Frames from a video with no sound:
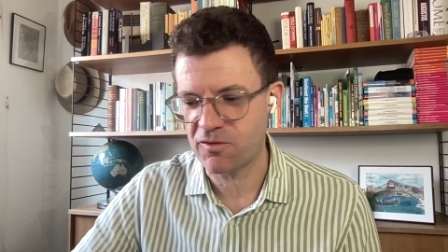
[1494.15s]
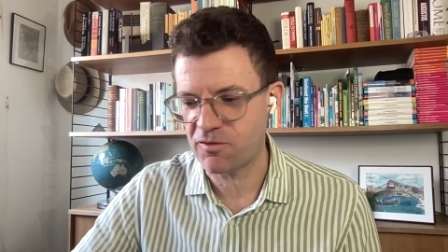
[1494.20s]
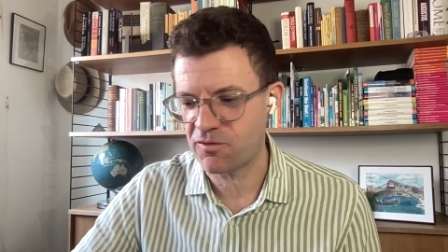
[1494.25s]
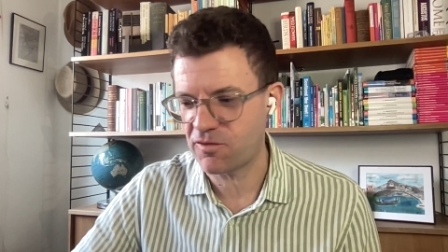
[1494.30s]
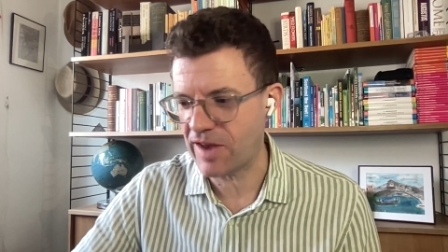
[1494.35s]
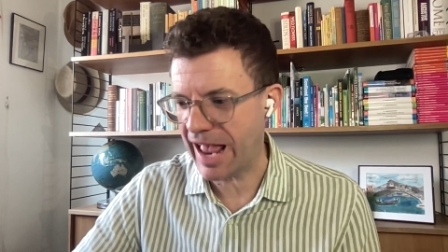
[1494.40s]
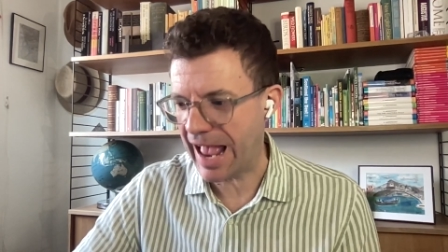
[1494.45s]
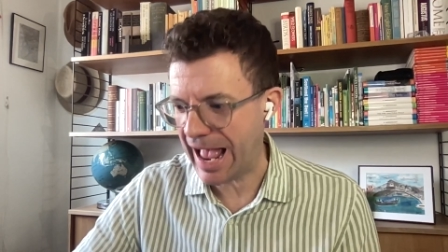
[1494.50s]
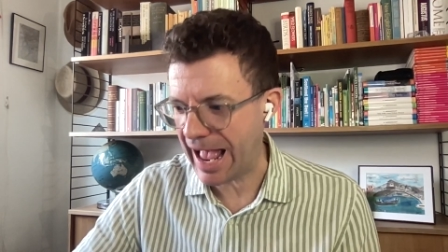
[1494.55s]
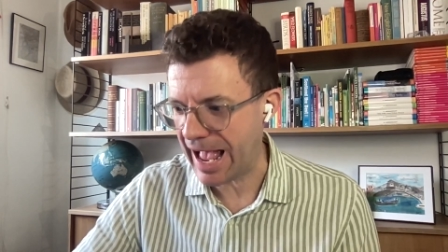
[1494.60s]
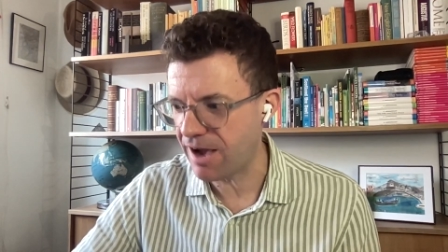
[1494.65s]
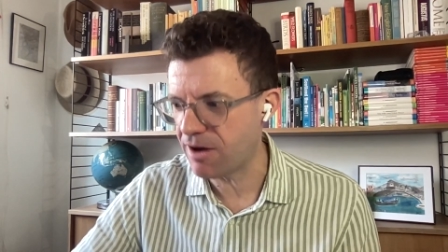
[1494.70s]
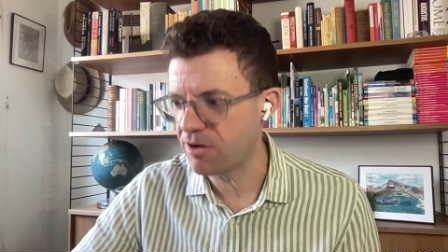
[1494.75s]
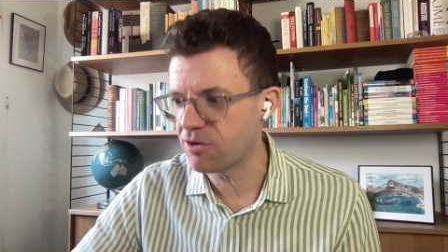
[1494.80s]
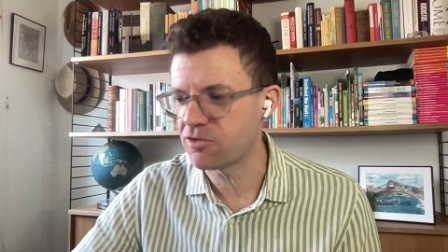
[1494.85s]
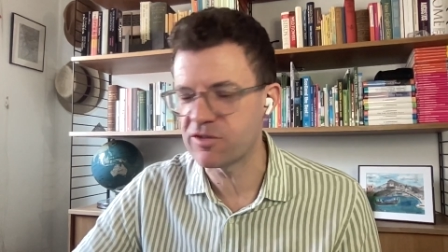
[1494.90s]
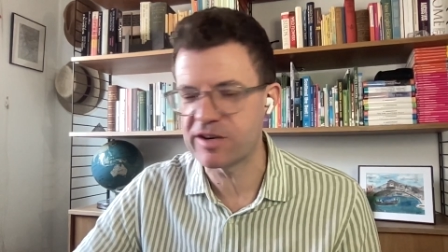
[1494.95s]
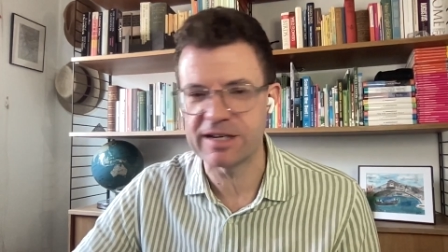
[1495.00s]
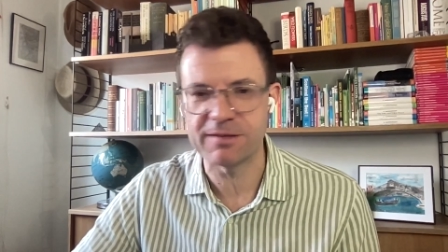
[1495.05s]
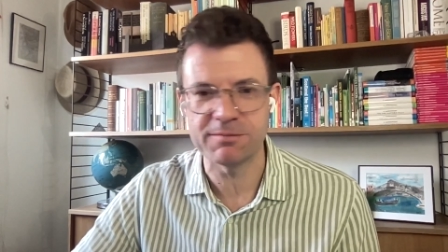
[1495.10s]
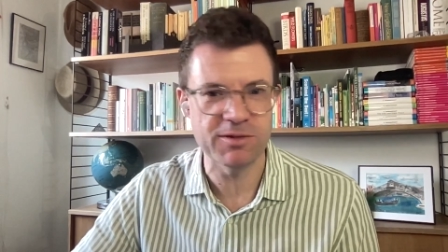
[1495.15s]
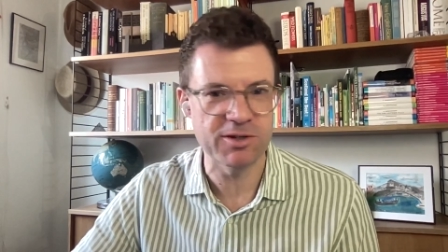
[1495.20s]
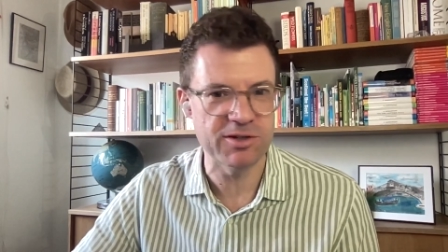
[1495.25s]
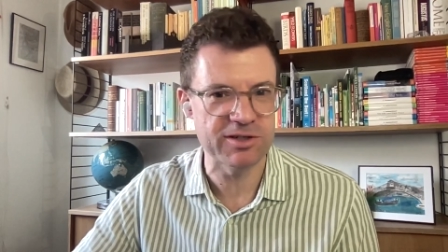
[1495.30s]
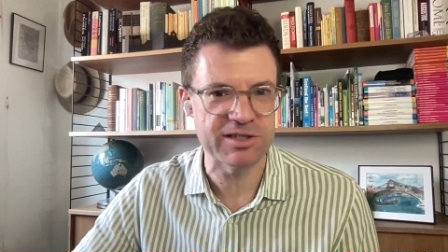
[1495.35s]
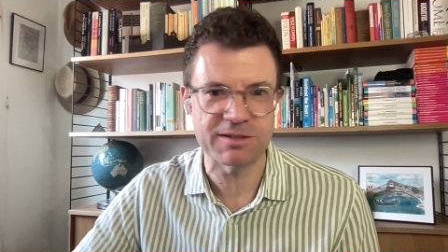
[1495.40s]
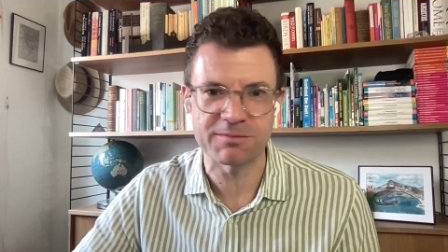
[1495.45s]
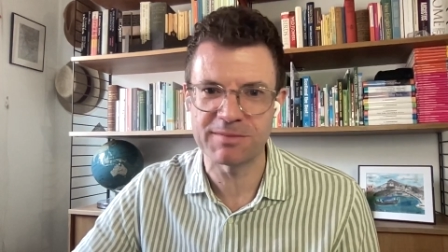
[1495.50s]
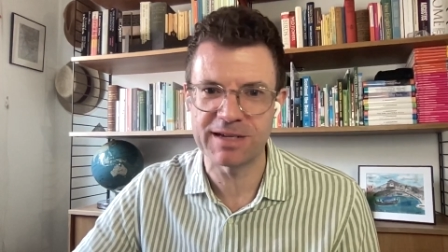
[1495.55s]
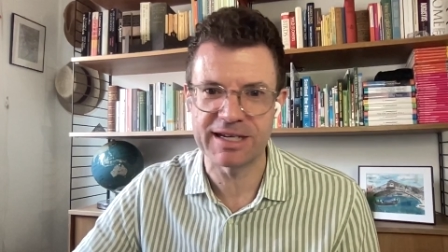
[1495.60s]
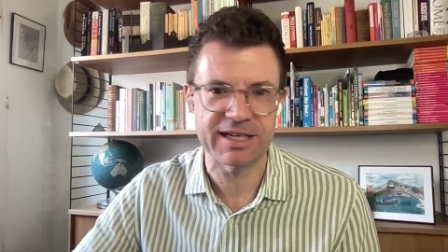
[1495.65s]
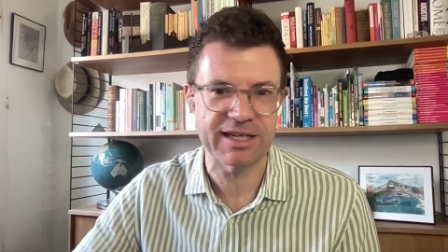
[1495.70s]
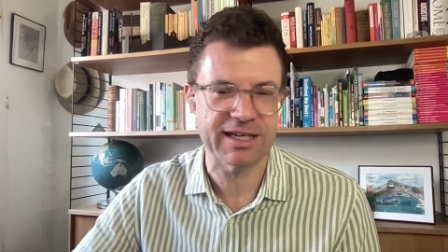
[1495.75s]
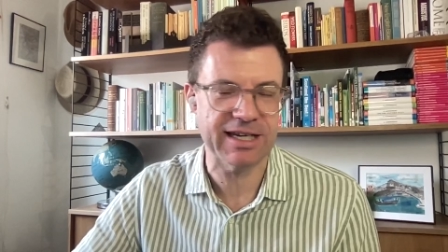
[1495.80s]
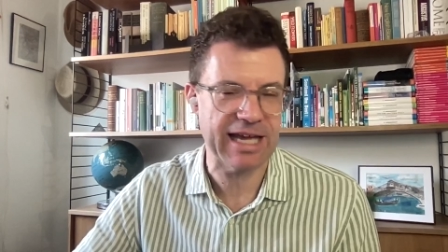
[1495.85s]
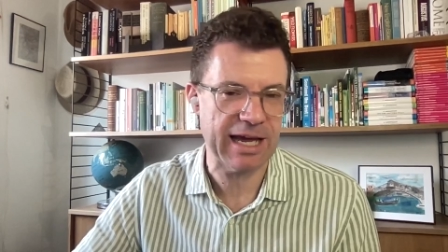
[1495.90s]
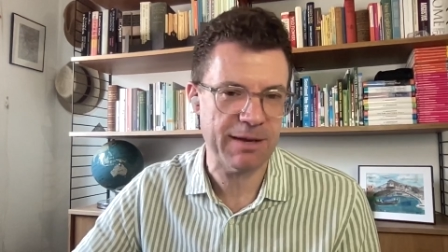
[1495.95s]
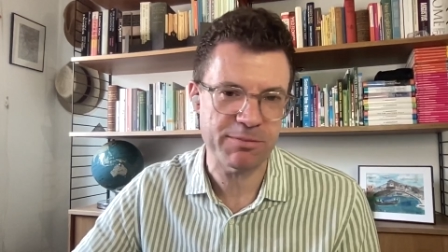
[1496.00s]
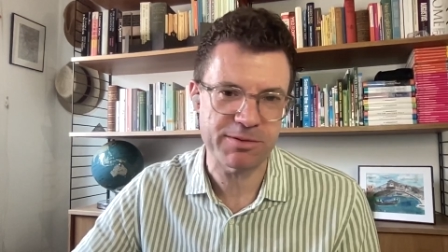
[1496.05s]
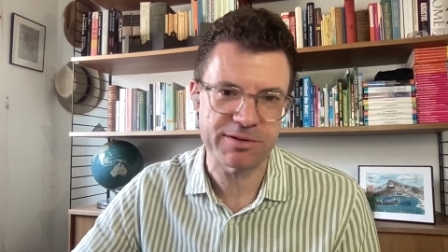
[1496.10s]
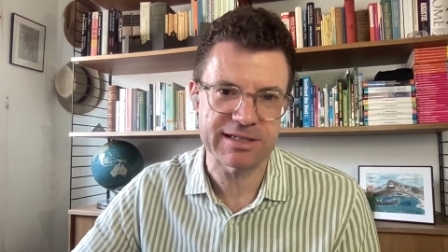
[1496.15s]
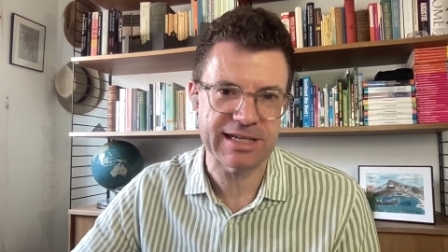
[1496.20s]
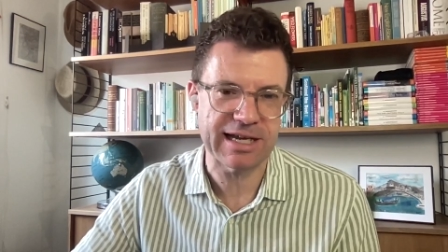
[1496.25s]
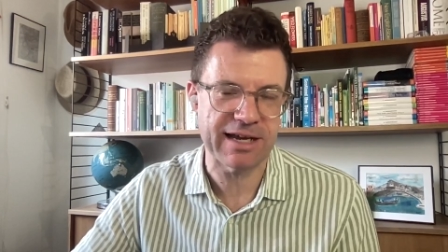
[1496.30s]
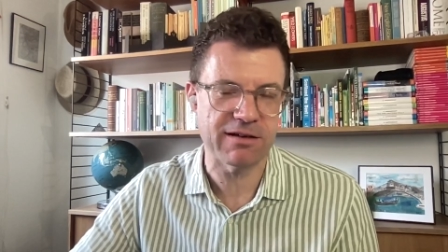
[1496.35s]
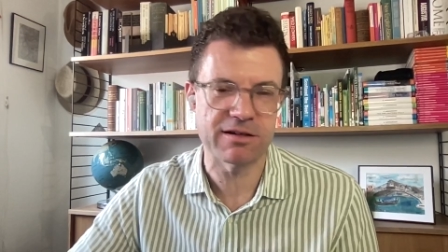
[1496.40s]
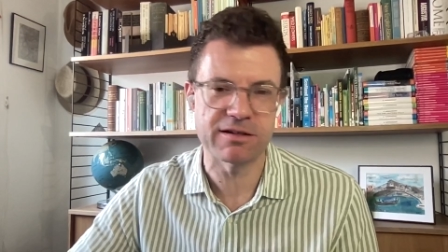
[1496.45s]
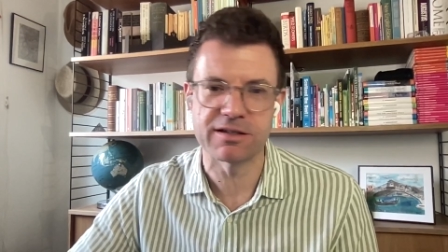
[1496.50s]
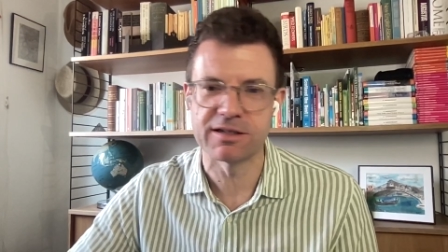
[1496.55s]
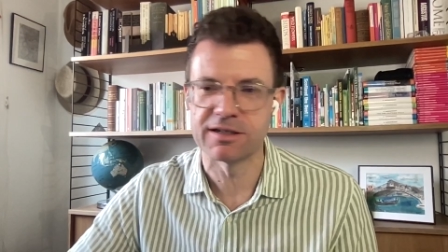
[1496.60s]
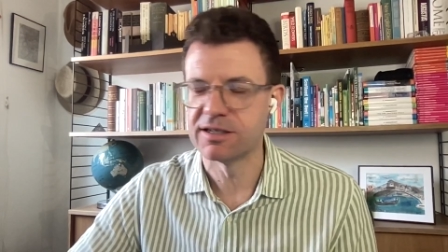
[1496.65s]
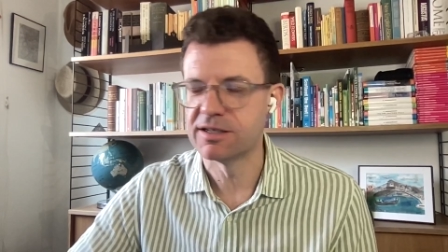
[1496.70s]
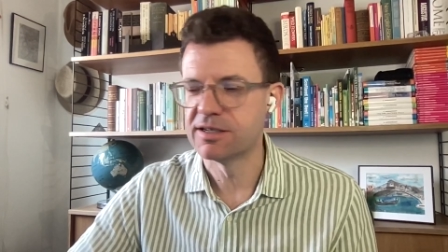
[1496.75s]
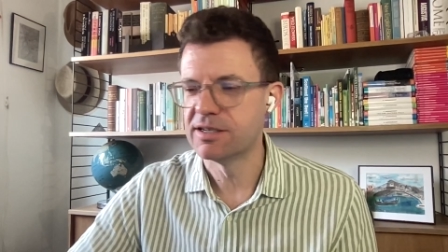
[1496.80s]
how great music making happens, how